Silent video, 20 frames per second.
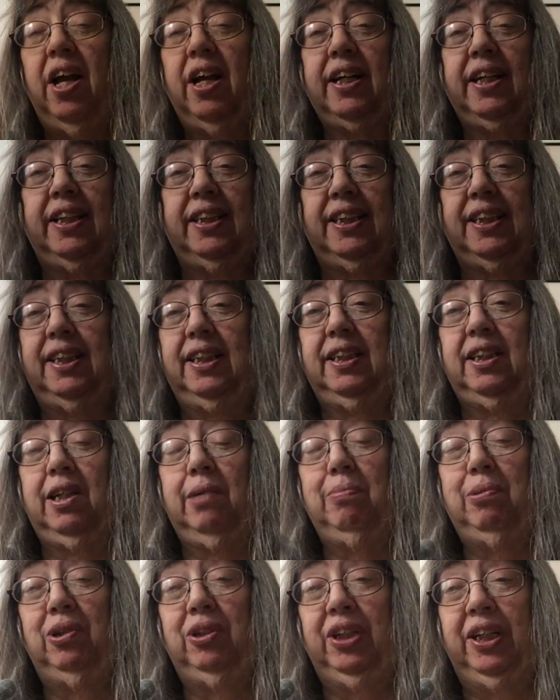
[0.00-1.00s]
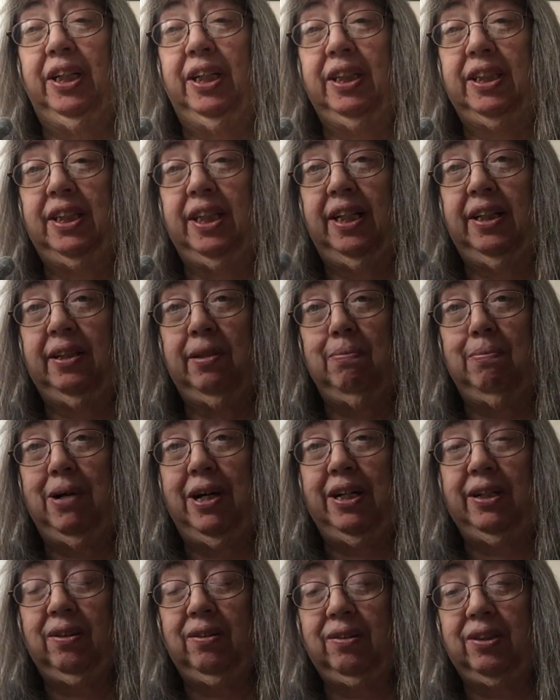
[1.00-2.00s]
because the double knit and the
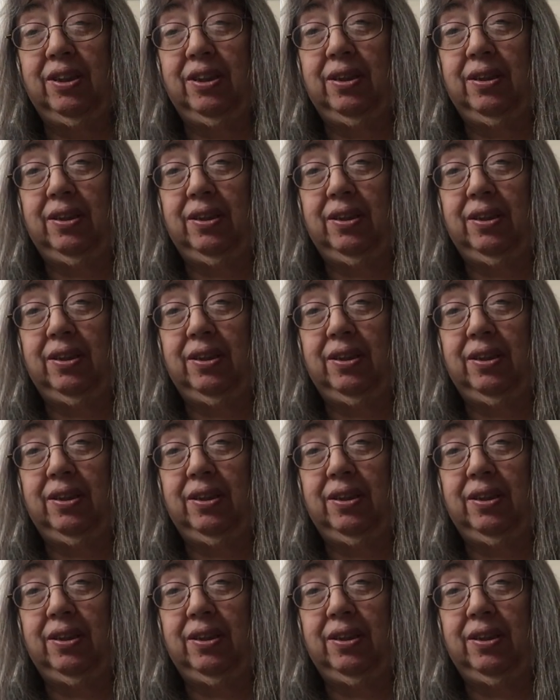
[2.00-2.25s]
mitered